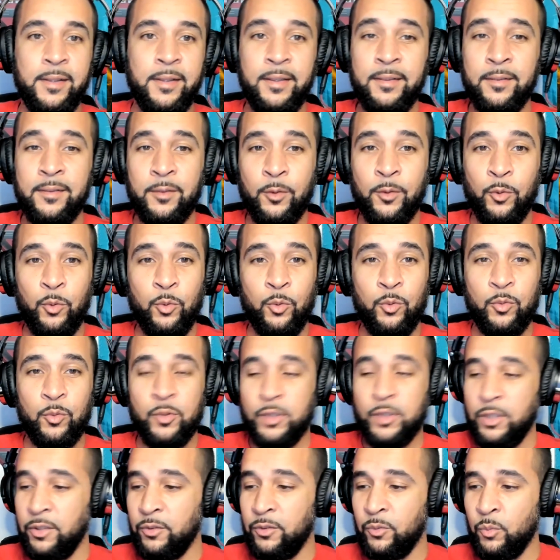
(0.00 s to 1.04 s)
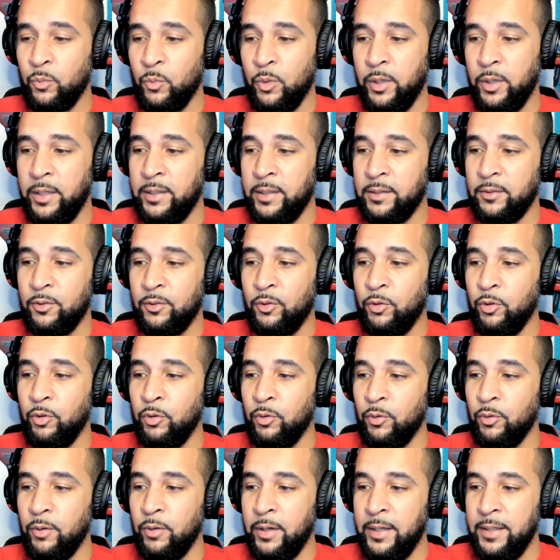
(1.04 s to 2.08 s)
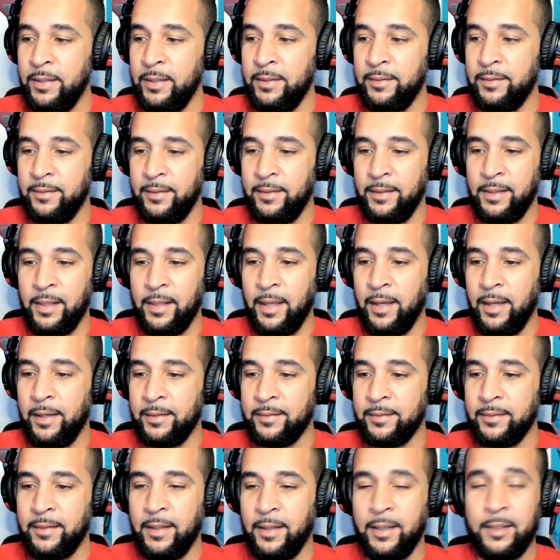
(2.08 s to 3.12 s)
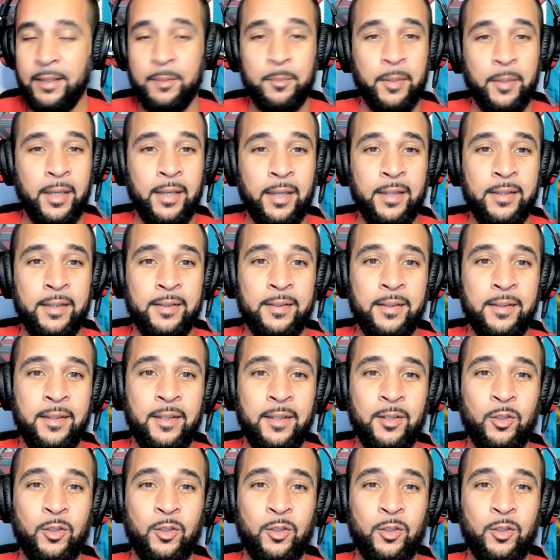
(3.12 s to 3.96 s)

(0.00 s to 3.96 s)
This dude just went crazy last night, man.